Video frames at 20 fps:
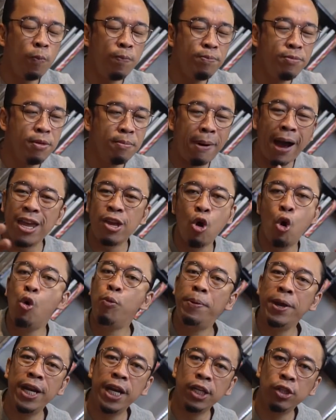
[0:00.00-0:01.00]
my
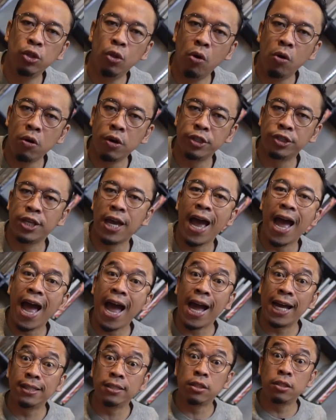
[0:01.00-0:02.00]
opening doors
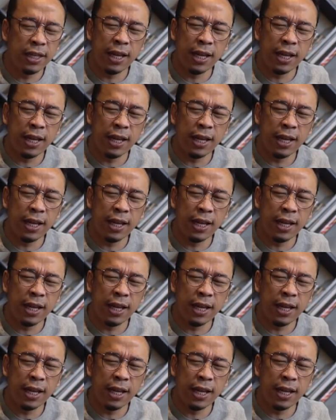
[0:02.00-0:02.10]
at.